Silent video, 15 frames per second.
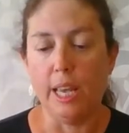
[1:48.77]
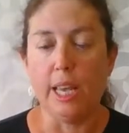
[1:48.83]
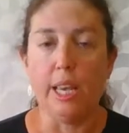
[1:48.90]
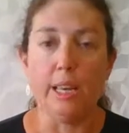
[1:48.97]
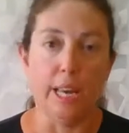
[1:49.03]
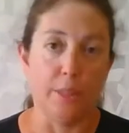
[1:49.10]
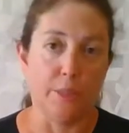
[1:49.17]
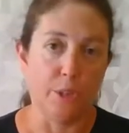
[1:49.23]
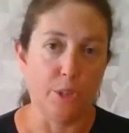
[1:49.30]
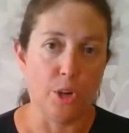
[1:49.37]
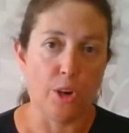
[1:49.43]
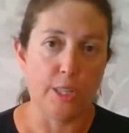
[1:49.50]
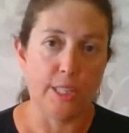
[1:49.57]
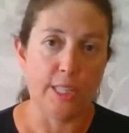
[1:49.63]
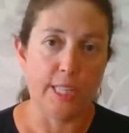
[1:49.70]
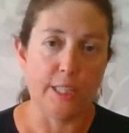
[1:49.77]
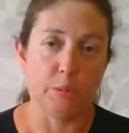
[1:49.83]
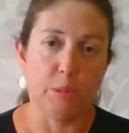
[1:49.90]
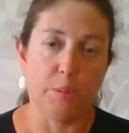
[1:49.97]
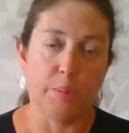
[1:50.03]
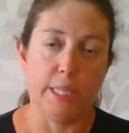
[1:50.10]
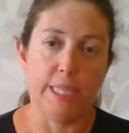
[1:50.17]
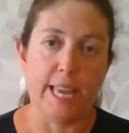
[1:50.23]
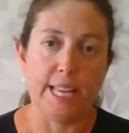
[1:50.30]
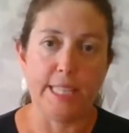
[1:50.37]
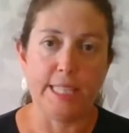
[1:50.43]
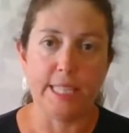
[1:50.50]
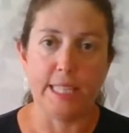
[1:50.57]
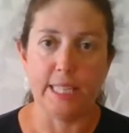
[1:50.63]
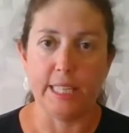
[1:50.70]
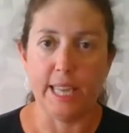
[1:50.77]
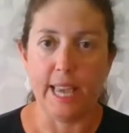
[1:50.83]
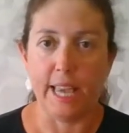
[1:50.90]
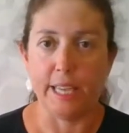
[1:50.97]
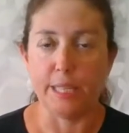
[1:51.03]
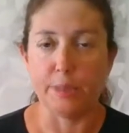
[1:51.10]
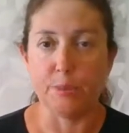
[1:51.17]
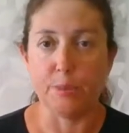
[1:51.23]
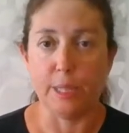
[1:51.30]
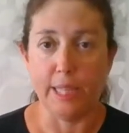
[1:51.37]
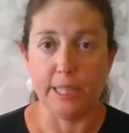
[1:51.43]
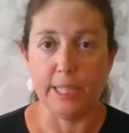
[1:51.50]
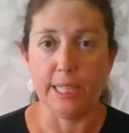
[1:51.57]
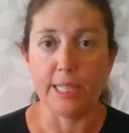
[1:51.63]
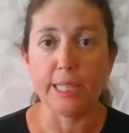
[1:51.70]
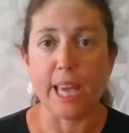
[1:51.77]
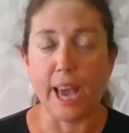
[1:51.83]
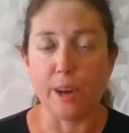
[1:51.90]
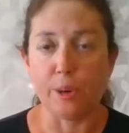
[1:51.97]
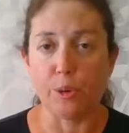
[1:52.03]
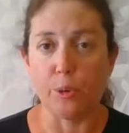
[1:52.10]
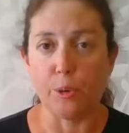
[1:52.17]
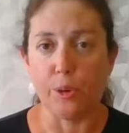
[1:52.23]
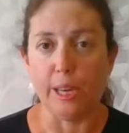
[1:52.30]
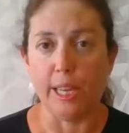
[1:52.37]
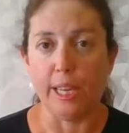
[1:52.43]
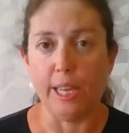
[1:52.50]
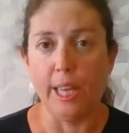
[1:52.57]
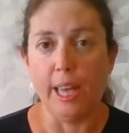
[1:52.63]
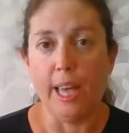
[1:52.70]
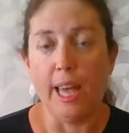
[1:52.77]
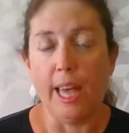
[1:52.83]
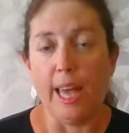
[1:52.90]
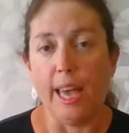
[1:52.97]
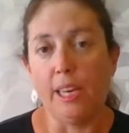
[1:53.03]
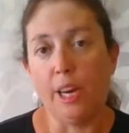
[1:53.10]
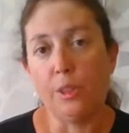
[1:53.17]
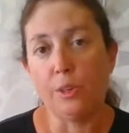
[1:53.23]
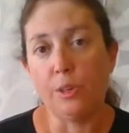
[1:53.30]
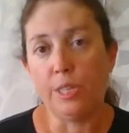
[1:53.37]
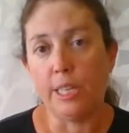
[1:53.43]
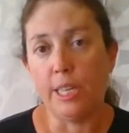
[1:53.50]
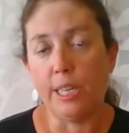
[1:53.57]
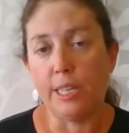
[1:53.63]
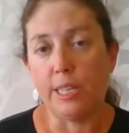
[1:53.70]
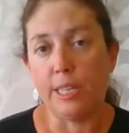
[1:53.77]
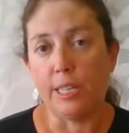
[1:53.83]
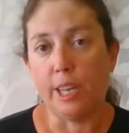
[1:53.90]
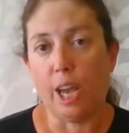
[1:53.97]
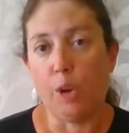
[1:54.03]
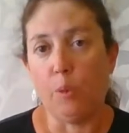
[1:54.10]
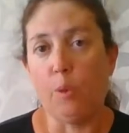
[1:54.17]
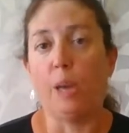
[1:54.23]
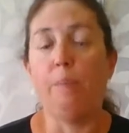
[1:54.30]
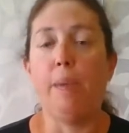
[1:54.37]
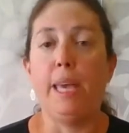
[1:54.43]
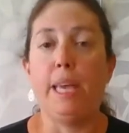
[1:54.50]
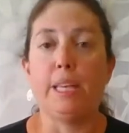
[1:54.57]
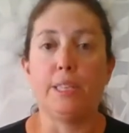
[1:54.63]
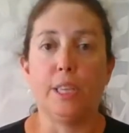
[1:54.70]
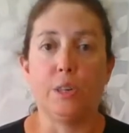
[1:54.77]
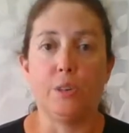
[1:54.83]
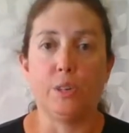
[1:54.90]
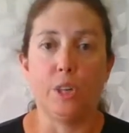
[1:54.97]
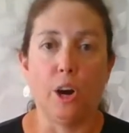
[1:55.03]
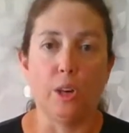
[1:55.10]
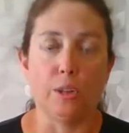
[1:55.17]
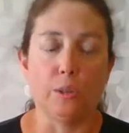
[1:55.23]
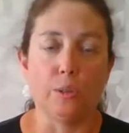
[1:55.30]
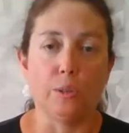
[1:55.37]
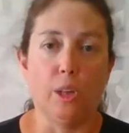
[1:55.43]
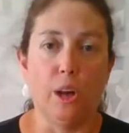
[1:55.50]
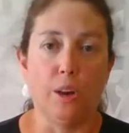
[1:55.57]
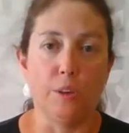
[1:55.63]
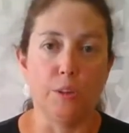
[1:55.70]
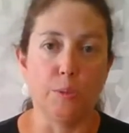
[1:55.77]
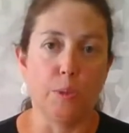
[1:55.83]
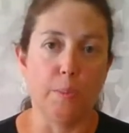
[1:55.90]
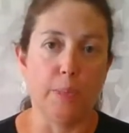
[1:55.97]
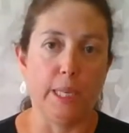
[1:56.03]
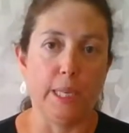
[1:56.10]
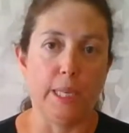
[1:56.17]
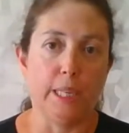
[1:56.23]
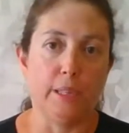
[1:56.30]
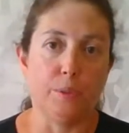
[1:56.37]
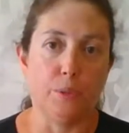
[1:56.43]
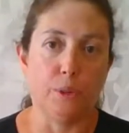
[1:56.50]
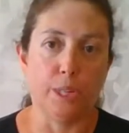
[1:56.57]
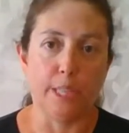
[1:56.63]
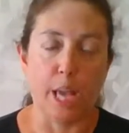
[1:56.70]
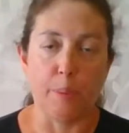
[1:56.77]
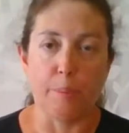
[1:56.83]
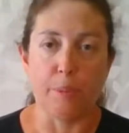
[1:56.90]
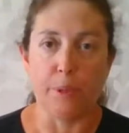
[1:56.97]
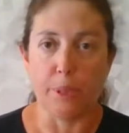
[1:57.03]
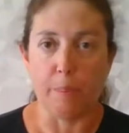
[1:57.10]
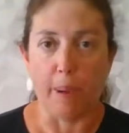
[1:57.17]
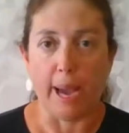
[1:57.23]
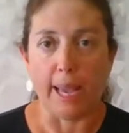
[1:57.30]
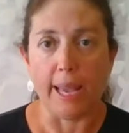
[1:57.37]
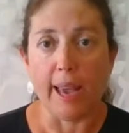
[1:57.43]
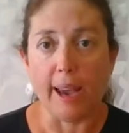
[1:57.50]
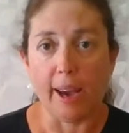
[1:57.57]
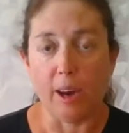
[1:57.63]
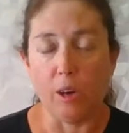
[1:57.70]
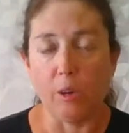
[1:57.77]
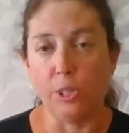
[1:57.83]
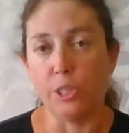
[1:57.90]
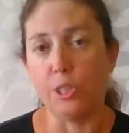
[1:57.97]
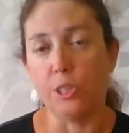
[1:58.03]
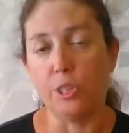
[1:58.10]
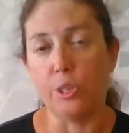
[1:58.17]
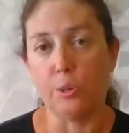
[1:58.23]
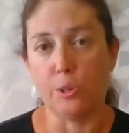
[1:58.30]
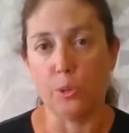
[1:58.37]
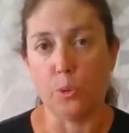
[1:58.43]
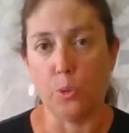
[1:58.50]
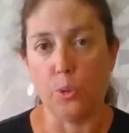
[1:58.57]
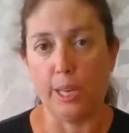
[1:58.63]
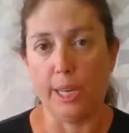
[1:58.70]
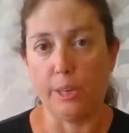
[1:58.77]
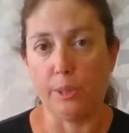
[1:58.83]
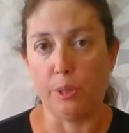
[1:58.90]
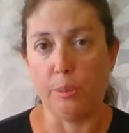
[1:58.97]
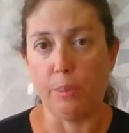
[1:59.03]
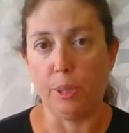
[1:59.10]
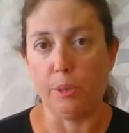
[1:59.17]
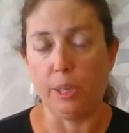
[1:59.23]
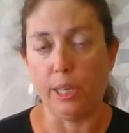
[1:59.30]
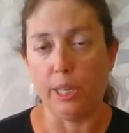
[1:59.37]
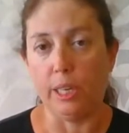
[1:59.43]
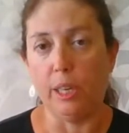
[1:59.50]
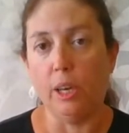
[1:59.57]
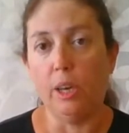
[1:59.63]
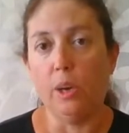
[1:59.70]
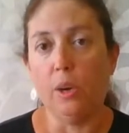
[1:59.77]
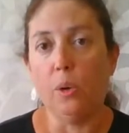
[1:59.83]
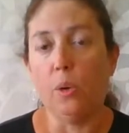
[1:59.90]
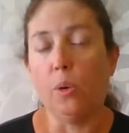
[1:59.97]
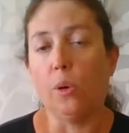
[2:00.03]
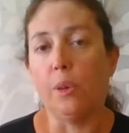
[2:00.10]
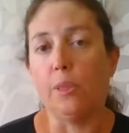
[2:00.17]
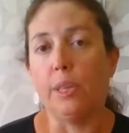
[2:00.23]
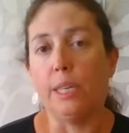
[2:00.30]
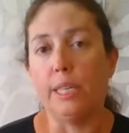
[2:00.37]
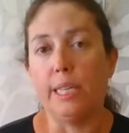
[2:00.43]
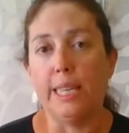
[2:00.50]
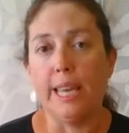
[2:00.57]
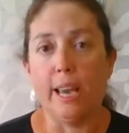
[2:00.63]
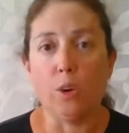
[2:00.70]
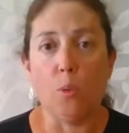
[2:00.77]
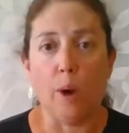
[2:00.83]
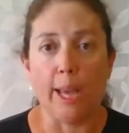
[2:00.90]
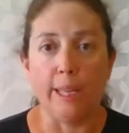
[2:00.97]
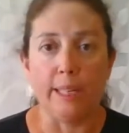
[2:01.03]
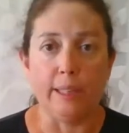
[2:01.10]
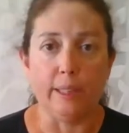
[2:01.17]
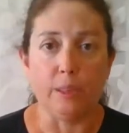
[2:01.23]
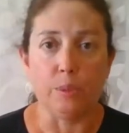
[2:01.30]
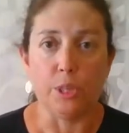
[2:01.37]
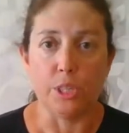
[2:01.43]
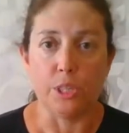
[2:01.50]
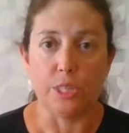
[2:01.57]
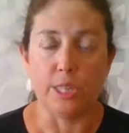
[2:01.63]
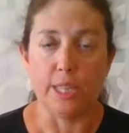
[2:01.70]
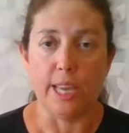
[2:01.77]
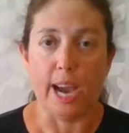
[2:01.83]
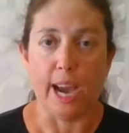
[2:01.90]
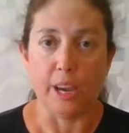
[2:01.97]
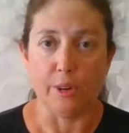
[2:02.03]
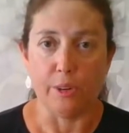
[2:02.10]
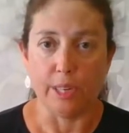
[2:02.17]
Now the Dongding that we'll be tasting today is within this category. And other teas that Taiwan makes that are dark oolongs would be, for example, the Bai Hao, which is known as Oriental Beauty, or the Tie Guanyin, which is the Iron